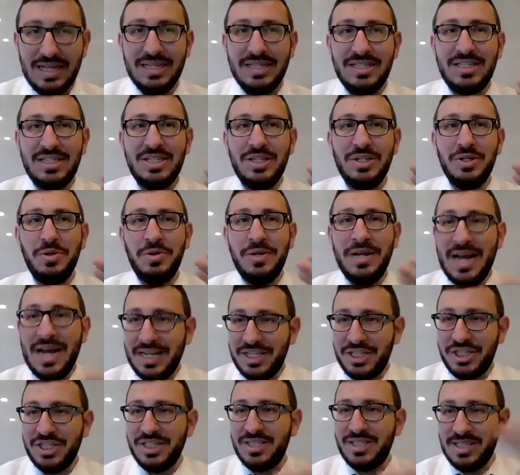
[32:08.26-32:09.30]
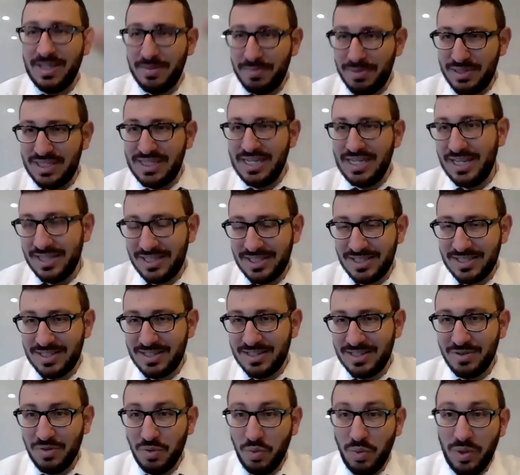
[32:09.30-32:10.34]
to not just subsist
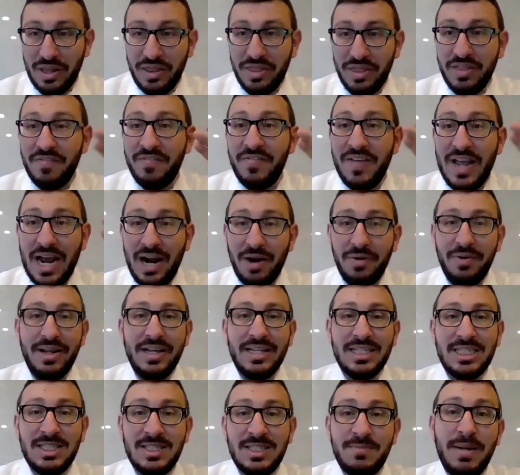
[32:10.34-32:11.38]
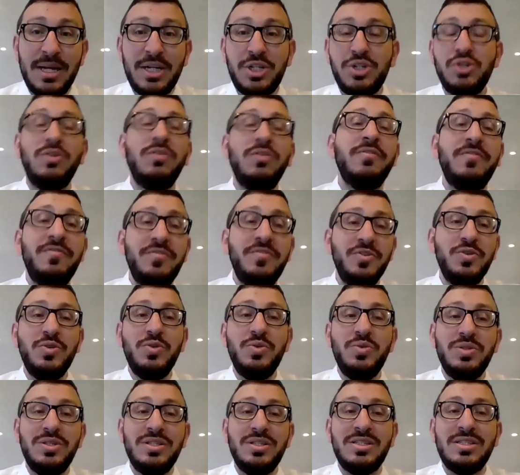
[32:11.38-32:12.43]
with the various special
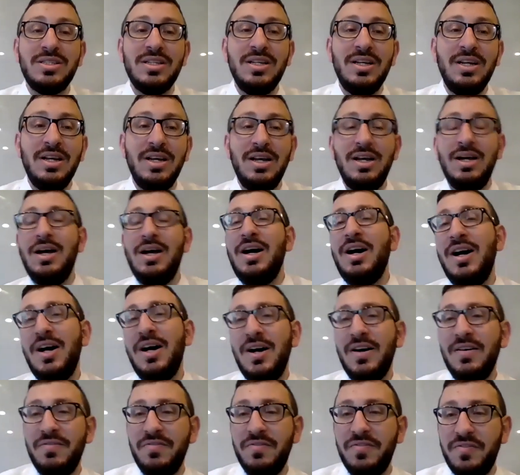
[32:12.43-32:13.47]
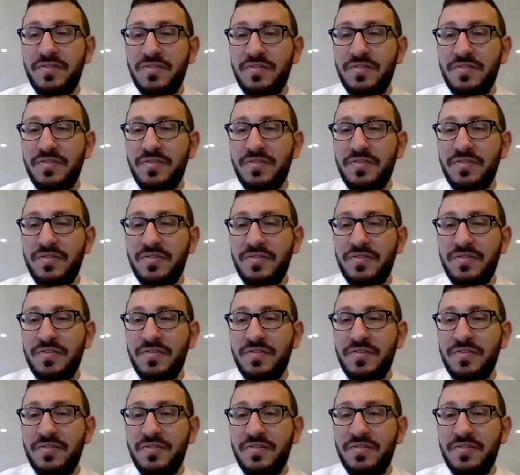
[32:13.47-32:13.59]
foods of